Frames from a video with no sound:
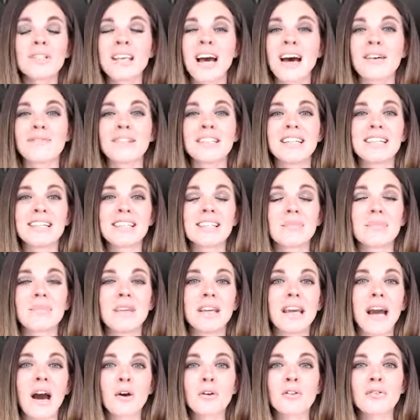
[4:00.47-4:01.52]
have to get
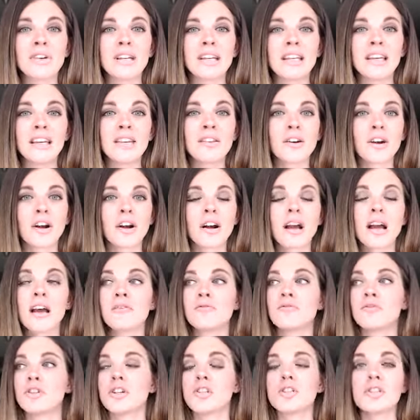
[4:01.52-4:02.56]
something out of it either.
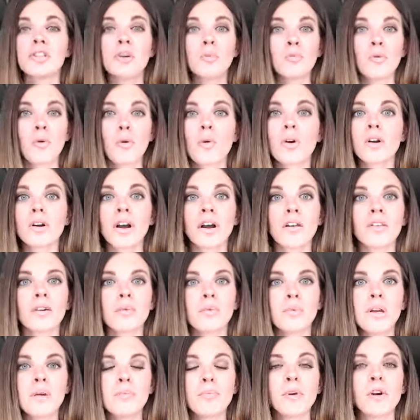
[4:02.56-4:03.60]
Just support other
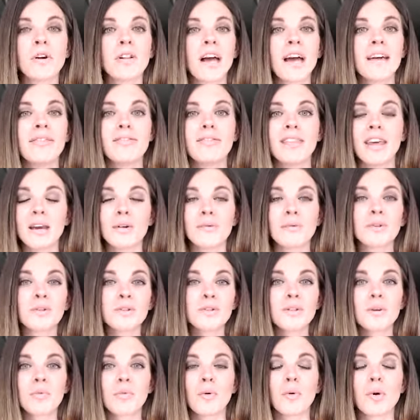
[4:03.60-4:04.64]
people and they will
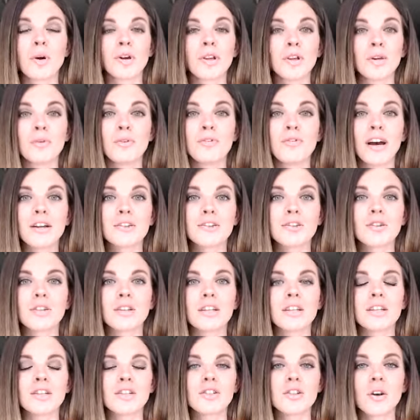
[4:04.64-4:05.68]
support you
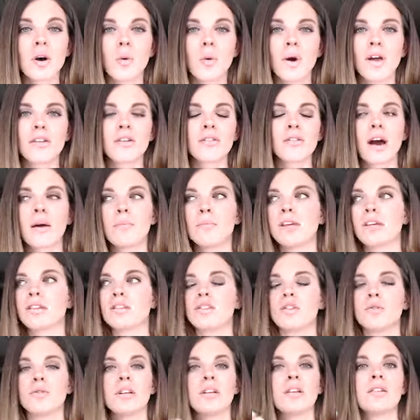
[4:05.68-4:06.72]
eventually. So whether that
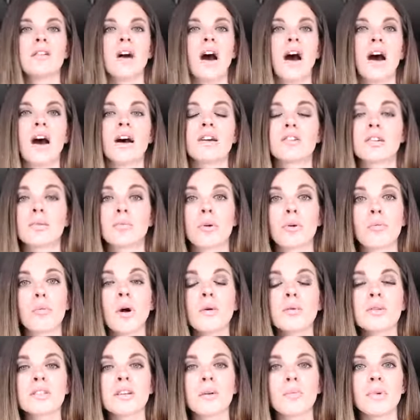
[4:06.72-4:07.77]
means you need to
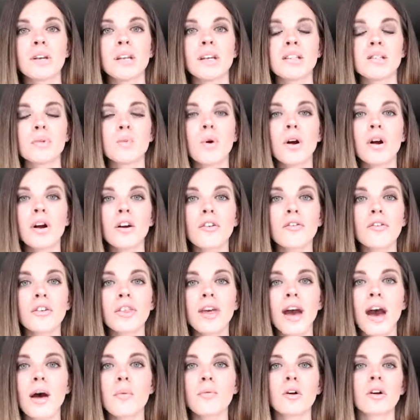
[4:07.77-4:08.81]
promote somebody's work for
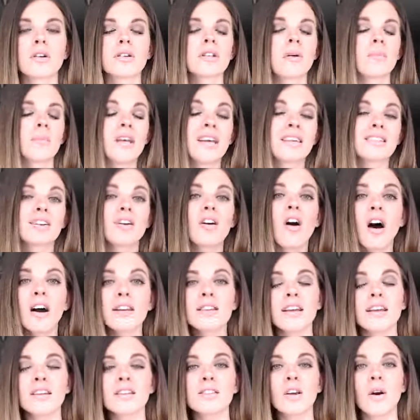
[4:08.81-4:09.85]
them or somebody has a
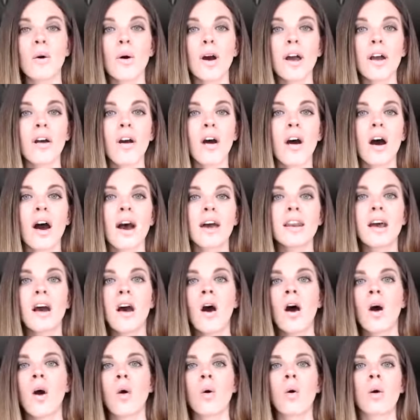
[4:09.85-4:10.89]
contest going on,
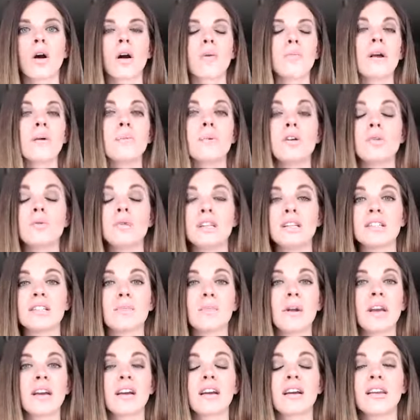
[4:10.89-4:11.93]
or maybe you need to
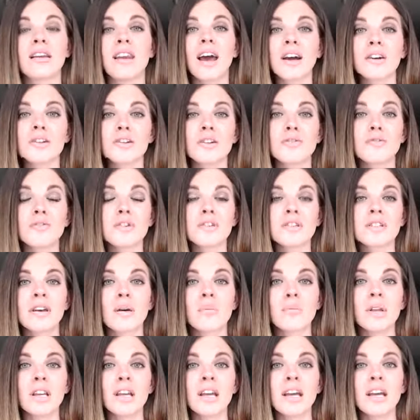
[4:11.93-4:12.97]
make a connection for
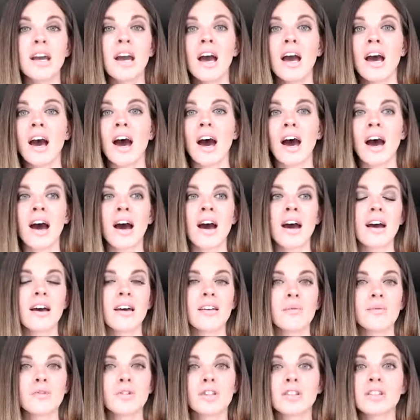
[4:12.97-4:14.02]
somebody
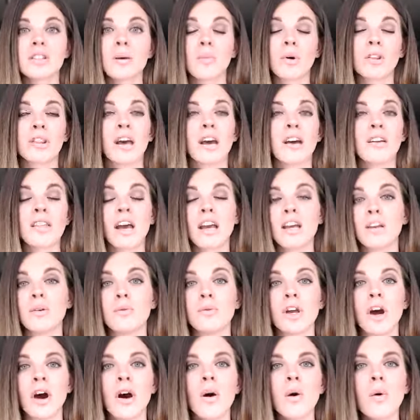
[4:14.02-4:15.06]
to someone that you
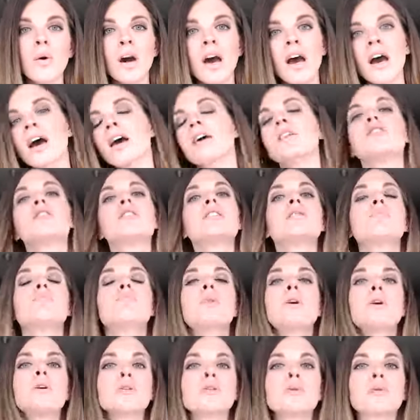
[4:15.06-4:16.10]
know, just
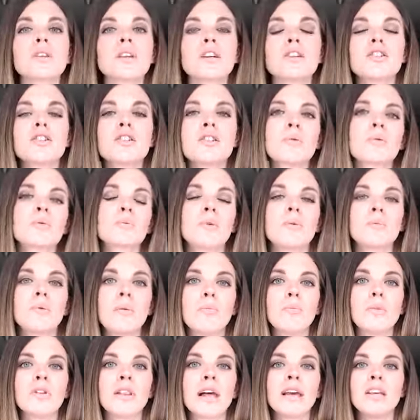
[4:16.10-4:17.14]
build relationships with
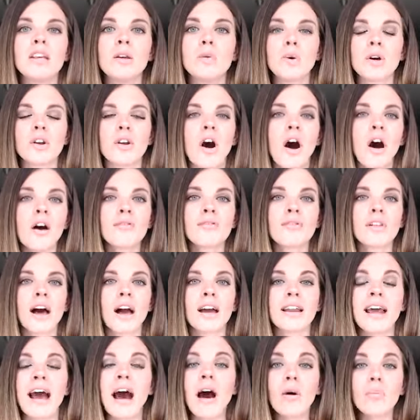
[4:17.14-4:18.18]
people like you would
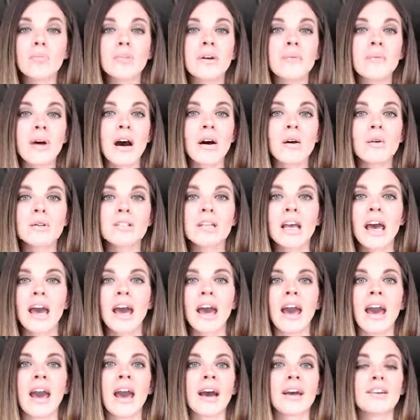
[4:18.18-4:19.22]
offline. Help them out
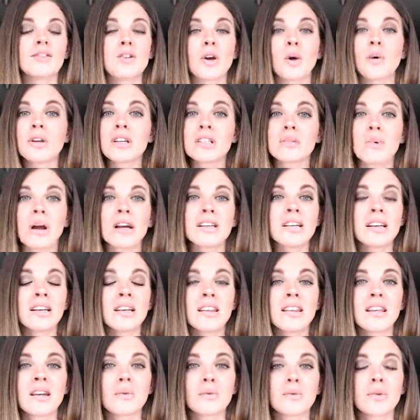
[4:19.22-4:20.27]
and don't expect
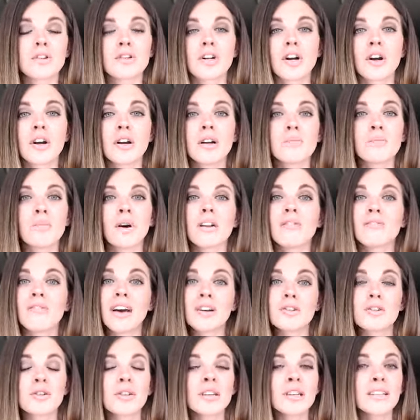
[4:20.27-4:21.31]
anything in return, but
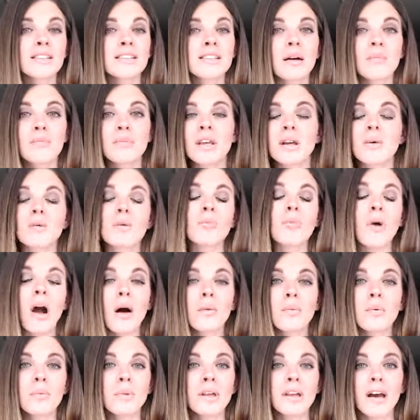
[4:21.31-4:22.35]
eventually something will
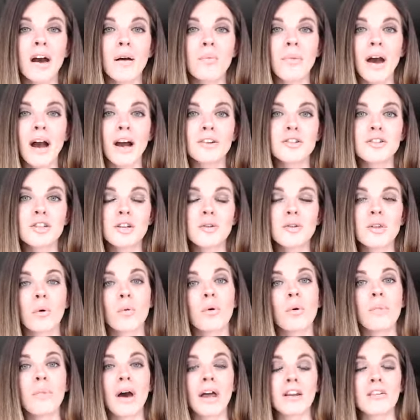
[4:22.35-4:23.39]
probably come back to you that
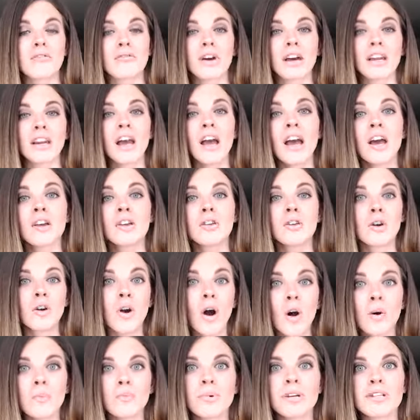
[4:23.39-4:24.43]
will benefit your
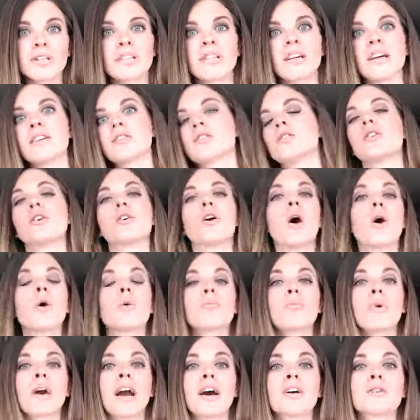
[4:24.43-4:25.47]
own business, your
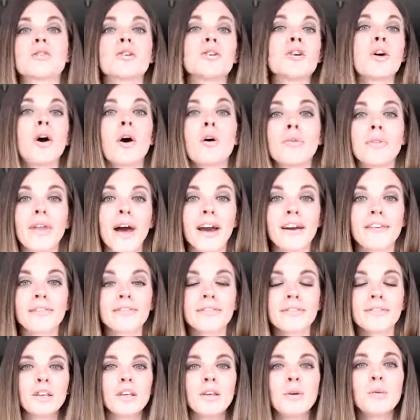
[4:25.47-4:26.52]
own brand, or your own life.
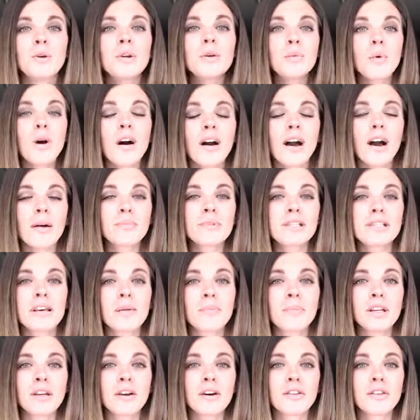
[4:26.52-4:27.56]
You wouldn't walk up to
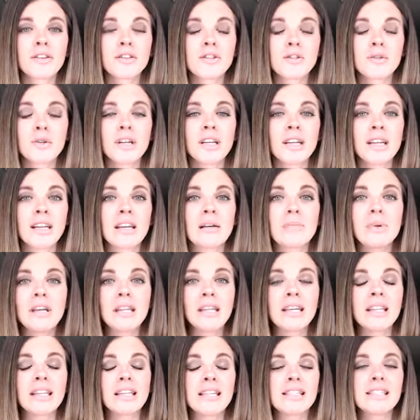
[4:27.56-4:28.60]
somebody on the street and
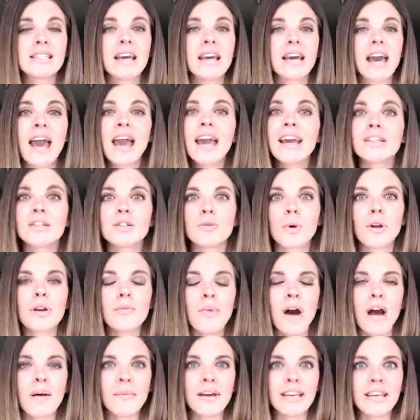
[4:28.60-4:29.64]
immediately say, "Hey, do you want to
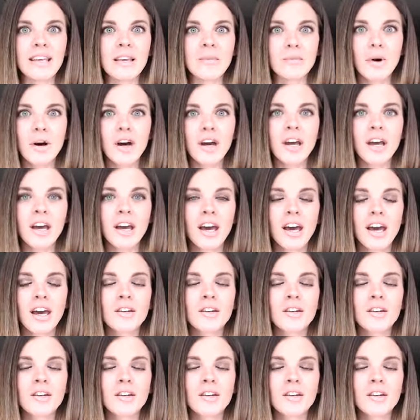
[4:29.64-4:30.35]
buy my ebook?"